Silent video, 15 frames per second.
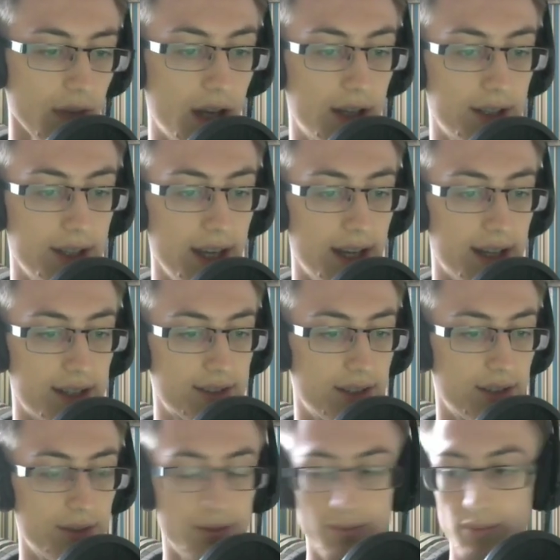yeah,
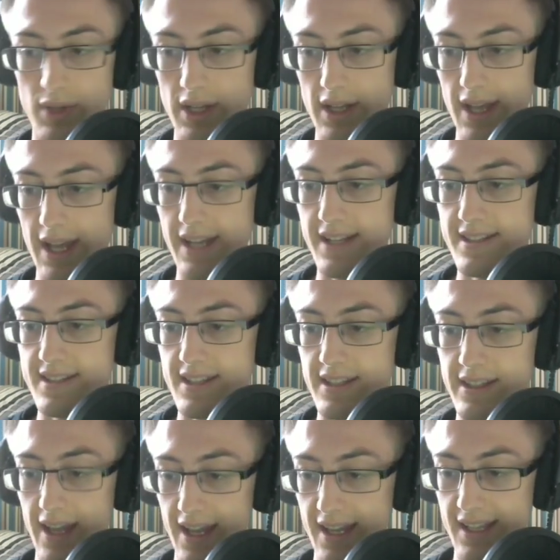so we're
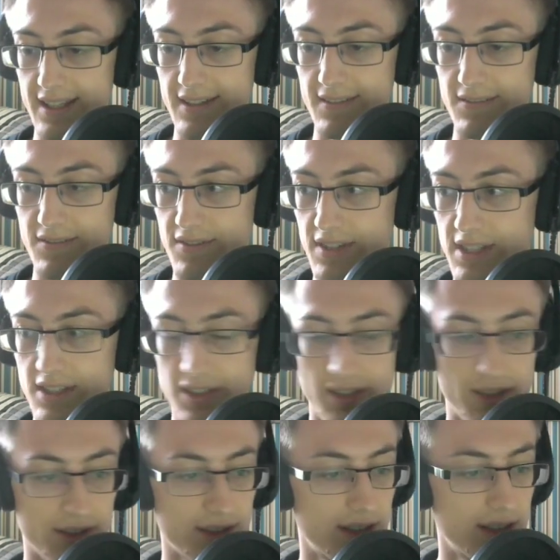editing a
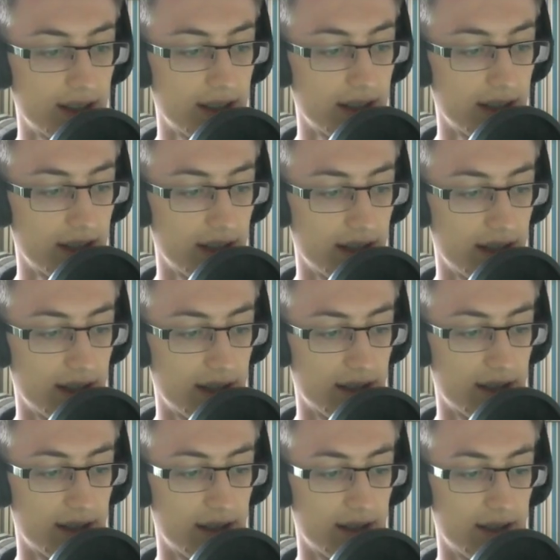vlog.
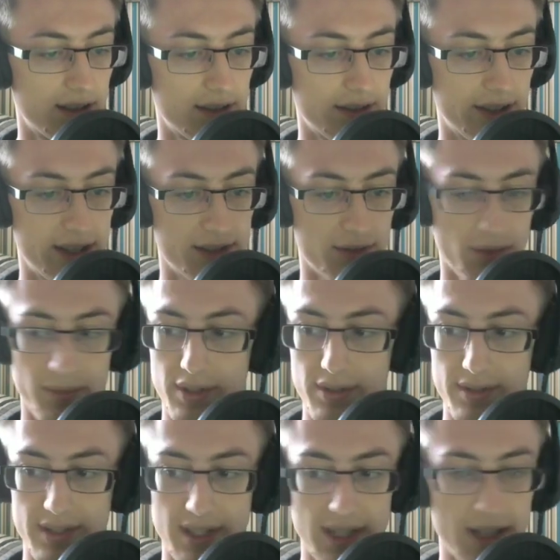That is what we're
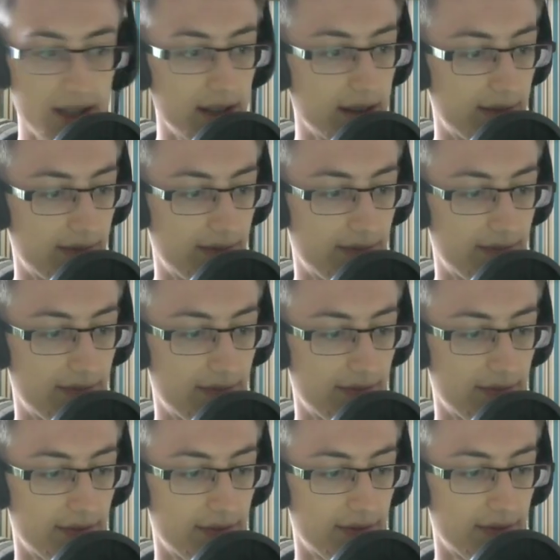doing today.
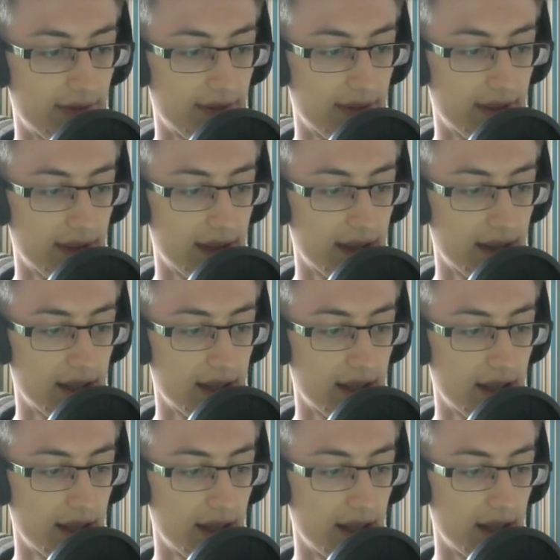Let's
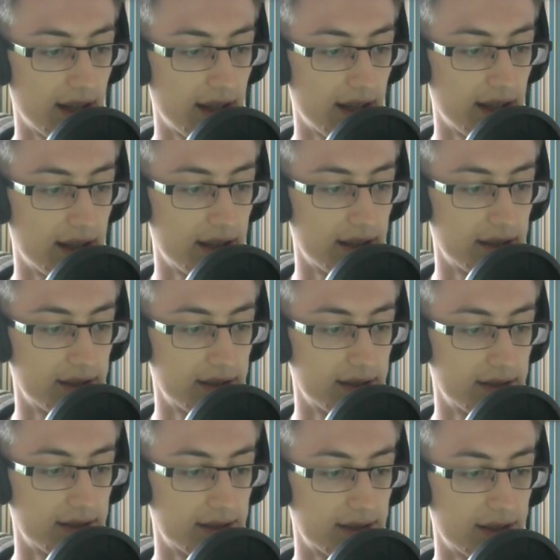
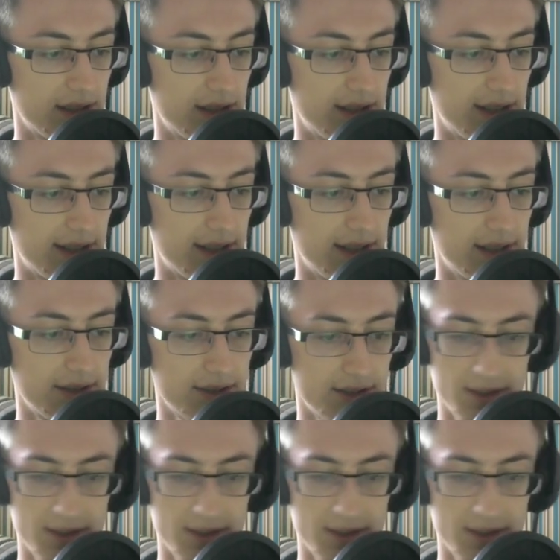turn that down.